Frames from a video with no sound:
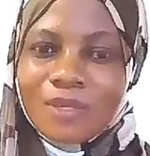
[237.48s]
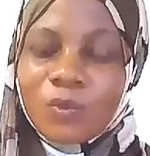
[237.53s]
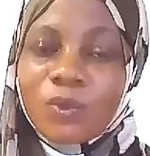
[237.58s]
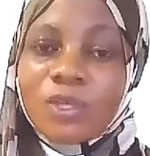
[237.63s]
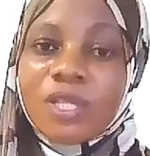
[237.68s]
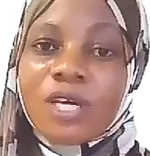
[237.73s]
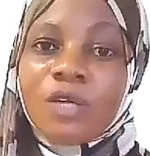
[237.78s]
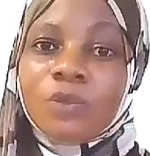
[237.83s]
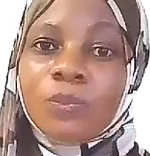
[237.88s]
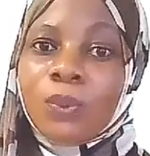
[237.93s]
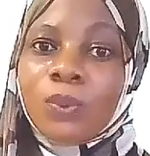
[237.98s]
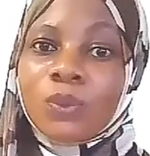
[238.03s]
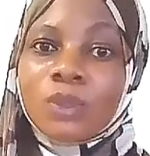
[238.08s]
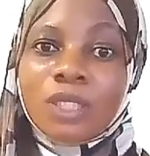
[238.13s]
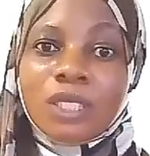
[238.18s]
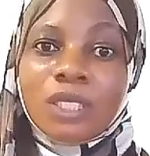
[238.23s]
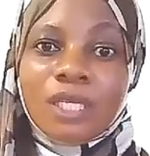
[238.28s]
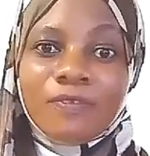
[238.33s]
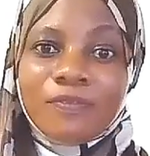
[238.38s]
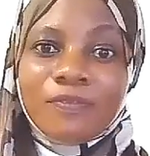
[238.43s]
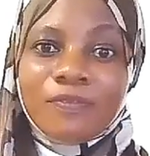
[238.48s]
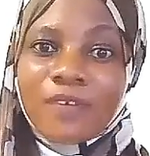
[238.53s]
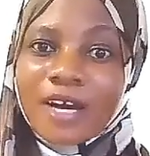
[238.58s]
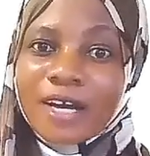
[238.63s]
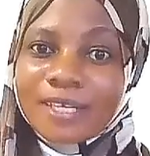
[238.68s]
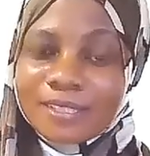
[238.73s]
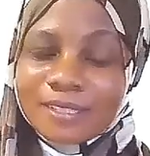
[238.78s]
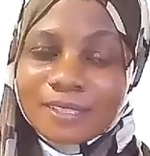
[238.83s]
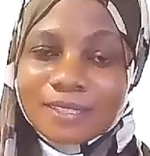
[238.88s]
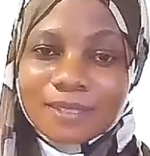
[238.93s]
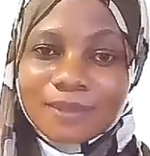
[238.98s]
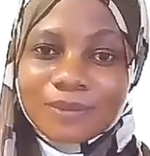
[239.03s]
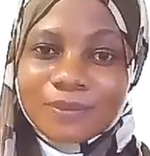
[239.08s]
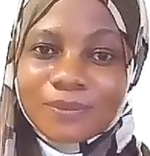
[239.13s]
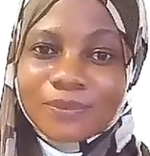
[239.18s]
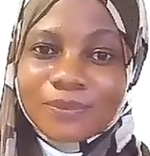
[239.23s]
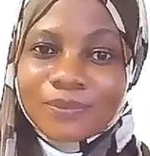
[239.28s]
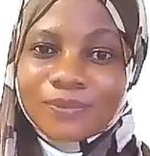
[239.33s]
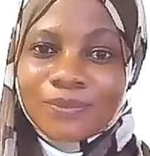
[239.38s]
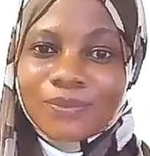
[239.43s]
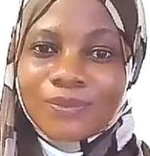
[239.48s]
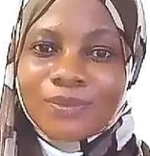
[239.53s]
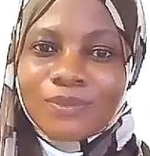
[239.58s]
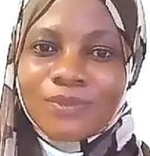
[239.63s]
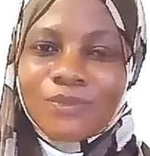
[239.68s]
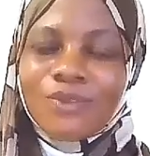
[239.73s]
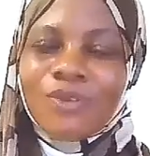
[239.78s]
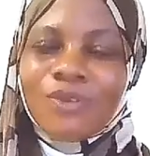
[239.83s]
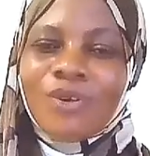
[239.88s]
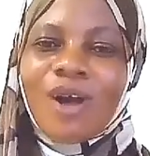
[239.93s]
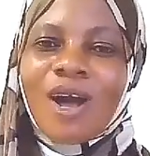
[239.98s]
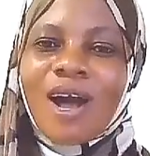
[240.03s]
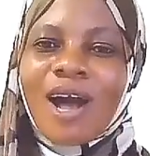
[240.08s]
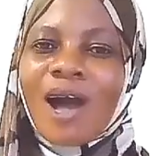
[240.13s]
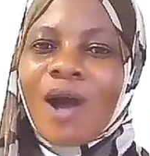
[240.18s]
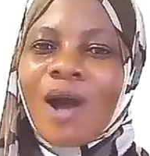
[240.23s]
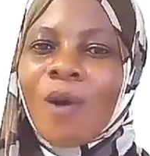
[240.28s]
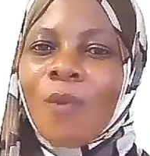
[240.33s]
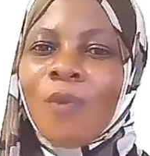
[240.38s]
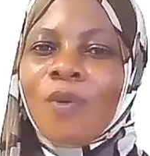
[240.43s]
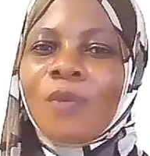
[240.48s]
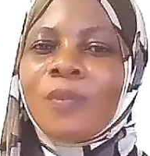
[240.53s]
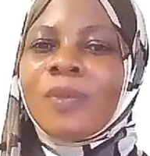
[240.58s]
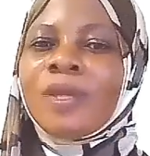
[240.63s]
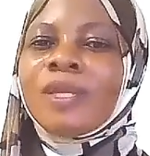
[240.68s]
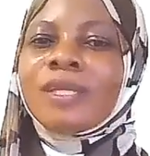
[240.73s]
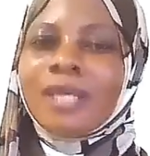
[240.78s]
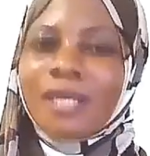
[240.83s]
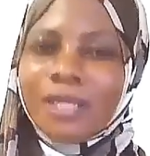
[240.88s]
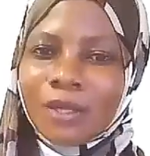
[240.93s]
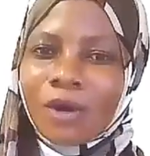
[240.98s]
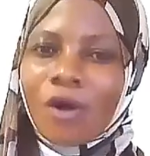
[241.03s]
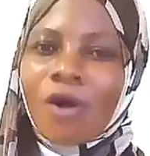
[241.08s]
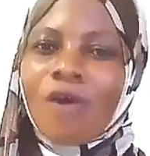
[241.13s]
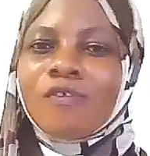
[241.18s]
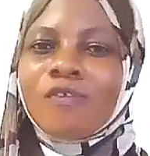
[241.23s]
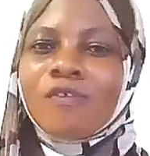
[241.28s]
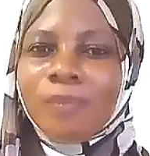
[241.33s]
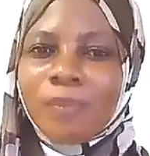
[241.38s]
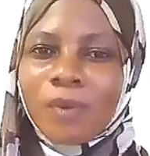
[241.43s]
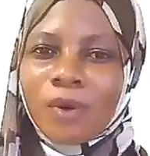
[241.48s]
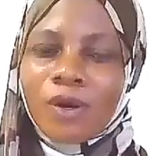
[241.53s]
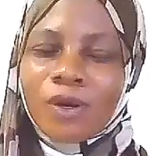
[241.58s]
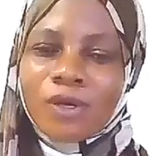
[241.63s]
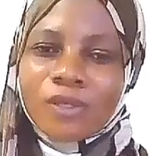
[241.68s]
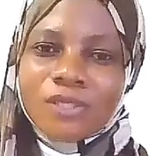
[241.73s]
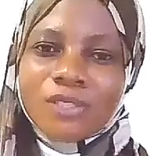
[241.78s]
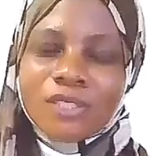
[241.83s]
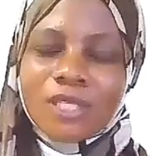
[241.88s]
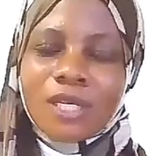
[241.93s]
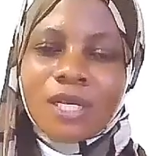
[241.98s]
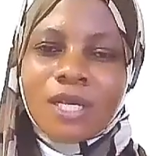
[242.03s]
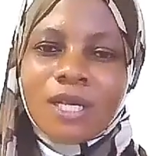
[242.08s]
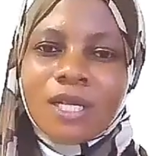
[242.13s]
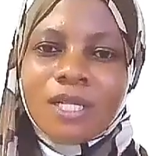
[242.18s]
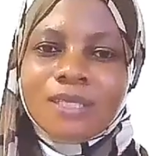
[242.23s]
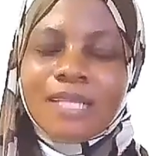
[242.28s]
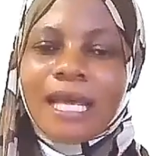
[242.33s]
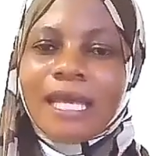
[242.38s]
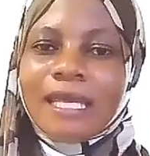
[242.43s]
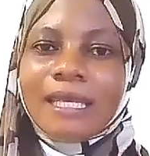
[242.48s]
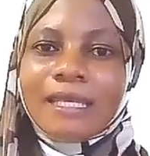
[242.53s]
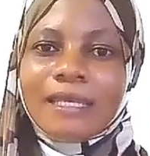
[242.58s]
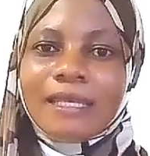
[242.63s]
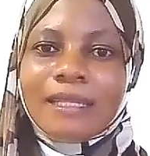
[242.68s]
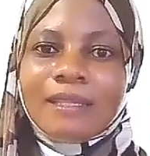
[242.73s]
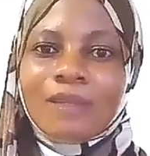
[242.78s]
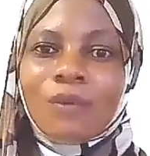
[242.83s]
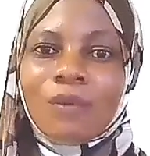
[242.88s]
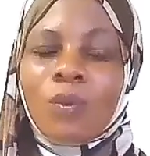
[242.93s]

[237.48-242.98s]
without putting a fight you know, how women get overboard. Like they